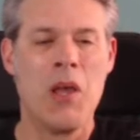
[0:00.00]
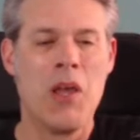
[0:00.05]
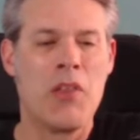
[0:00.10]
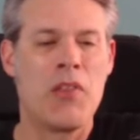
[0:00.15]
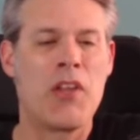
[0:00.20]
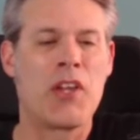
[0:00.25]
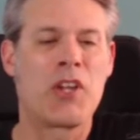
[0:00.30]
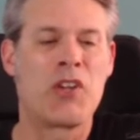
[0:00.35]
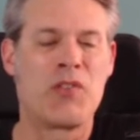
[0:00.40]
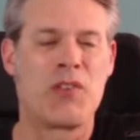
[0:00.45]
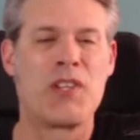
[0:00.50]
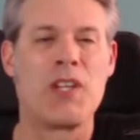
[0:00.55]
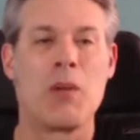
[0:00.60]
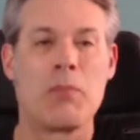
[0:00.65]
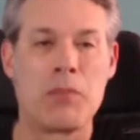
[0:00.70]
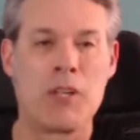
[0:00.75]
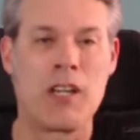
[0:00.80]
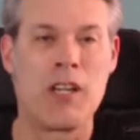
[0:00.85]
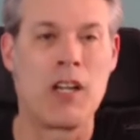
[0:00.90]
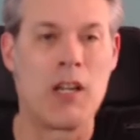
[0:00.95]
Thank you for the
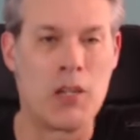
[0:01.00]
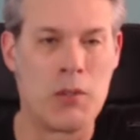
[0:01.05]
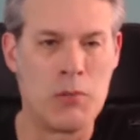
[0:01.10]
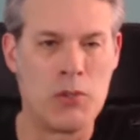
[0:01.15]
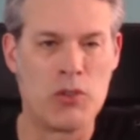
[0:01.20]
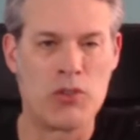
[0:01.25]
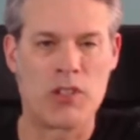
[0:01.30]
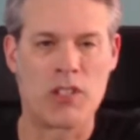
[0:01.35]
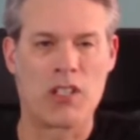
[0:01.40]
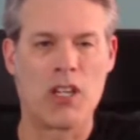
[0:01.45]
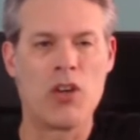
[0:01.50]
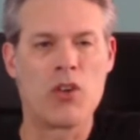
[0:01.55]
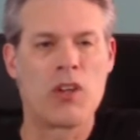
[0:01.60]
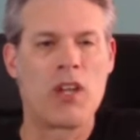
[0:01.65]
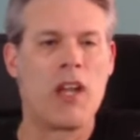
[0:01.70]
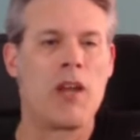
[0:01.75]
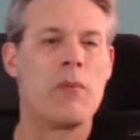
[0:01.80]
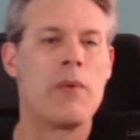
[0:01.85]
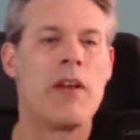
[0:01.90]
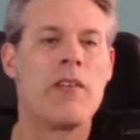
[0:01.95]
update on the music.
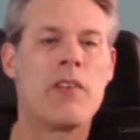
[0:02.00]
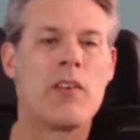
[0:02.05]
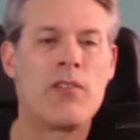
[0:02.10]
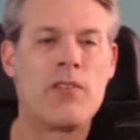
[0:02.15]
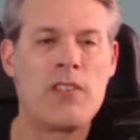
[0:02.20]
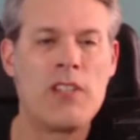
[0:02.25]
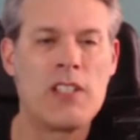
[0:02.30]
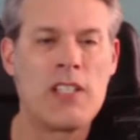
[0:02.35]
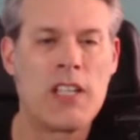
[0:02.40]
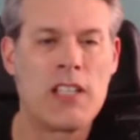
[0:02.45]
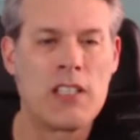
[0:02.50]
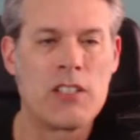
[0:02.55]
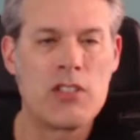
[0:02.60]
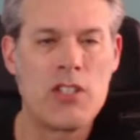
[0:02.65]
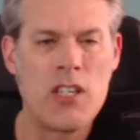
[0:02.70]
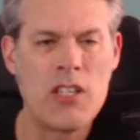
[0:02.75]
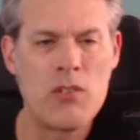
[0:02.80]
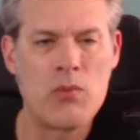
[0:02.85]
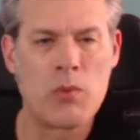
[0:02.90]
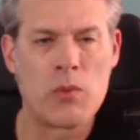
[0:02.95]
Okay, we have our free daily
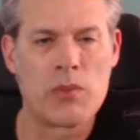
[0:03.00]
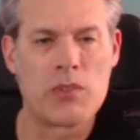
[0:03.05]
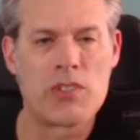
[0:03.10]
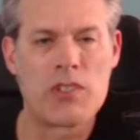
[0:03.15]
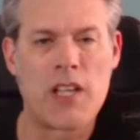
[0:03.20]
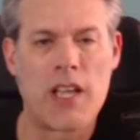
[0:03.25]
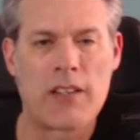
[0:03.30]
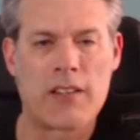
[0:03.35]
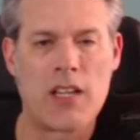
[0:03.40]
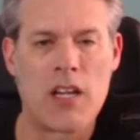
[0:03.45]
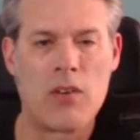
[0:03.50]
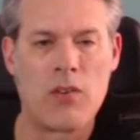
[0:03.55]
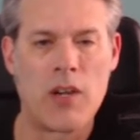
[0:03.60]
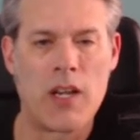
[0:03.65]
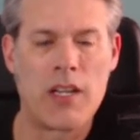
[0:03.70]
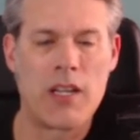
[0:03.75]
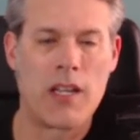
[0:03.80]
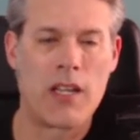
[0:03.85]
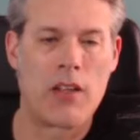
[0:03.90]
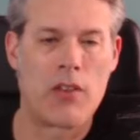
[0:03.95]
chest. We will snag that
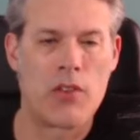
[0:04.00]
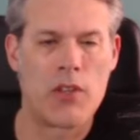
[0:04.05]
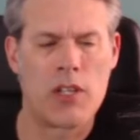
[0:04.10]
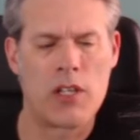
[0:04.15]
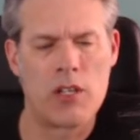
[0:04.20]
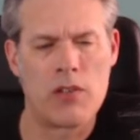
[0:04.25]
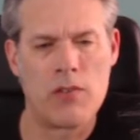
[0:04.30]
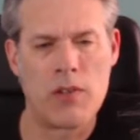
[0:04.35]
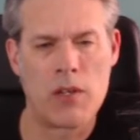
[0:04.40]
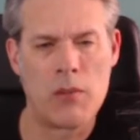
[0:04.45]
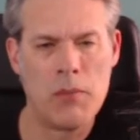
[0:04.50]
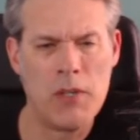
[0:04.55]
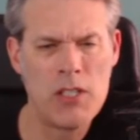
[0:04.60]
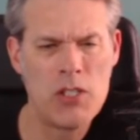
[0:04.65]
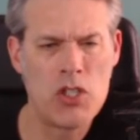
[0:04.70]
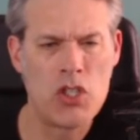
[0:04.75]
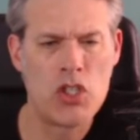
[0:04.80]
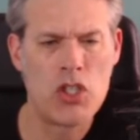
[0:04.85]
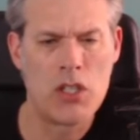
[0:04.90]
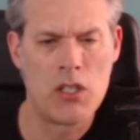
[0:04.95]
right now. Thank you very
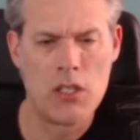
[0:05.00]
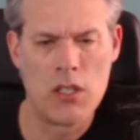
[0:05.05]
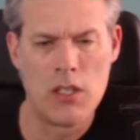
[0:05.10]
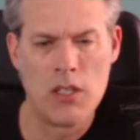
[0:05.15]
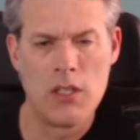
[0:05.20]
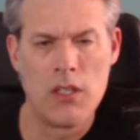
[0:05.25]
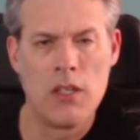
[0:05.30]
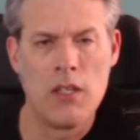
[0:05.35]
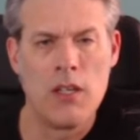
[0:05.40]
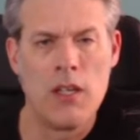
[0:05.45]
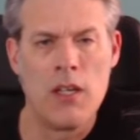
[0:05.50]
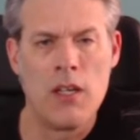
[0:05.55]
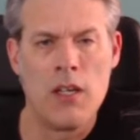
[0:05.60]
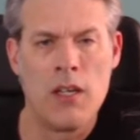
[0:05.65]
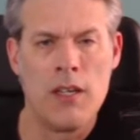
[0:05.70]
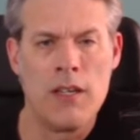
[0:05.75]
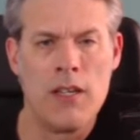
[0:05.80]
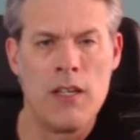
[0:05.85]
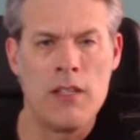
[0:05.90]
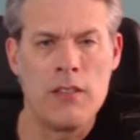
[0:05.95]
much.
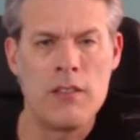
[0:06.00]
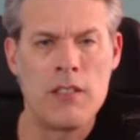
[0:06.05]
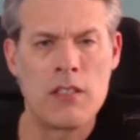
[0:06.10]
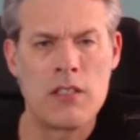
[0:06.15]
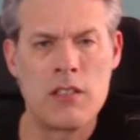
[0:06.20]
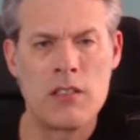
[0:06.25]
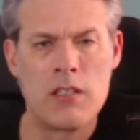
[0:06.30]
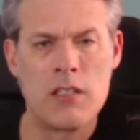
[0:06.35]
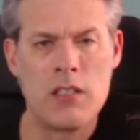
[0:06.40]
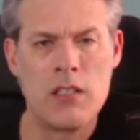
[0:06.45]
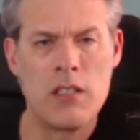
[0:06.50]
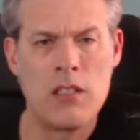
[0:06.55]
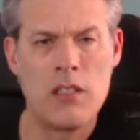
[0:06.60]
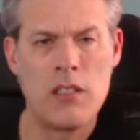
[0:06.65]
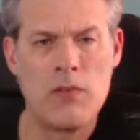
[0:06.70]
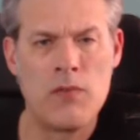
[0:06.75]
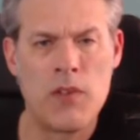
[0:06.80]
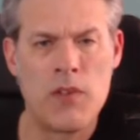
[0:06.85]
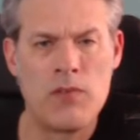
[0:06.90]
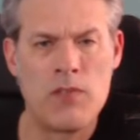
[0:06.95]
60,
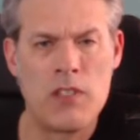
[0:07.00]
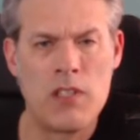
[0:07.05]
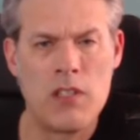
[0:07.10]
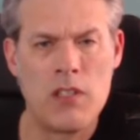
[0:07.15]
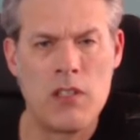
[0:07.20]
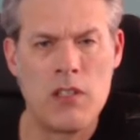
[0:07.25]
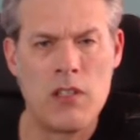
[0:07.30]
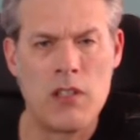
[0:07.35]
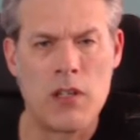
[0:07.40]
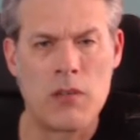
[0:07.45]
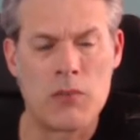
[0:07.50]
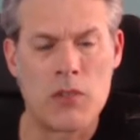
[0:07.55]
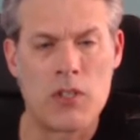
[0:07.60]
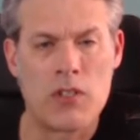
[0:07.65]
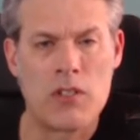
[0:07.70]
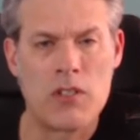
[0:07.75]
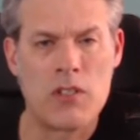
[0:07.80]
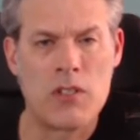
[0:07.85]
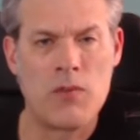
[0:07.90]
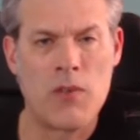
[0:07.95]
50, I'm sorry,
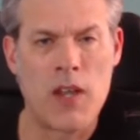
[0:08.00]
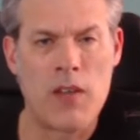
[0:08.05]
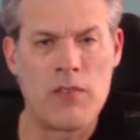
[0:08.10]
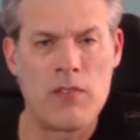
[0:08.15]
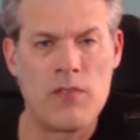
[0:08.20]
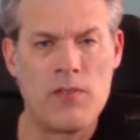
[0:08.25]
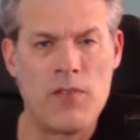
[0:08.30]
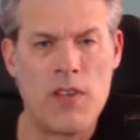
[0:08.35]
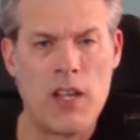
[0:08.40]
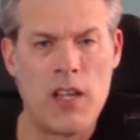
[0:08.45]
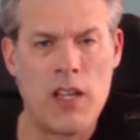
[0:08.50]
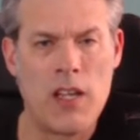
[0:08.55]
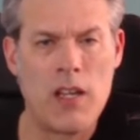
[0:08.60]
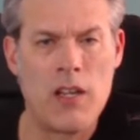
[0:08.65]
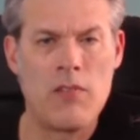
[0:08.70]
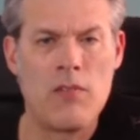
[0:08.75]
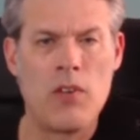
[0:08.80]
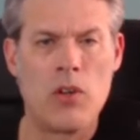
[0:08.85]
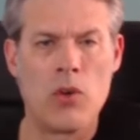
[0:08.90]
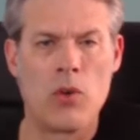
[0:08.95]
65 and
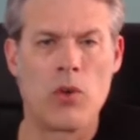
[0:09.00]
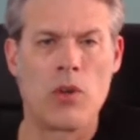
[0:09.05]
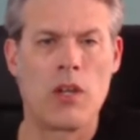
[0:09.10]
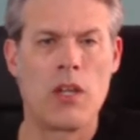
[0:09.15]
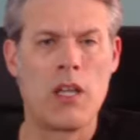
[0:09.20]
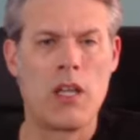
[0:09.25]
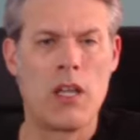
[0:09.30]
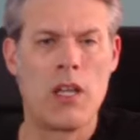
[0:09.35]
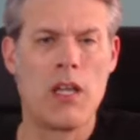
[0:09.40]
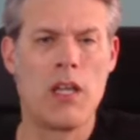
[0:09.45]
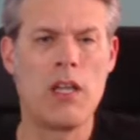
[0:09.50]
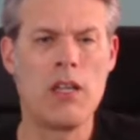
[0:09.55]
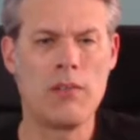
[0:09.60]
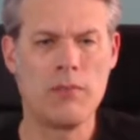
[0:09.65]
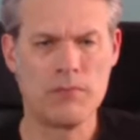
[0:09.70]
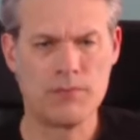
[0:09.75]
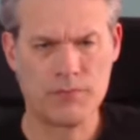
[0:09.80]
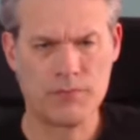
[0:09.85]
5. Okay.